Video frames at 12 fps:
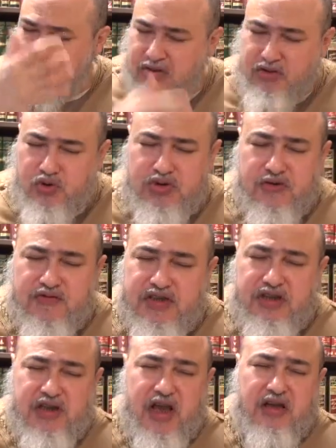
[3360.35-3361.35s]
Yusuf
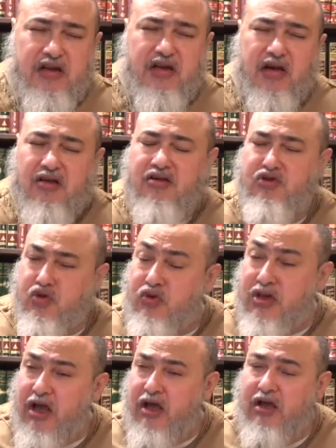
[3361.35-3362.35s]
Zidane and others do
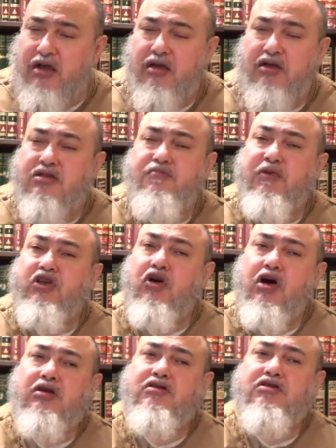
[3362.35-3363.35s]
that? Is because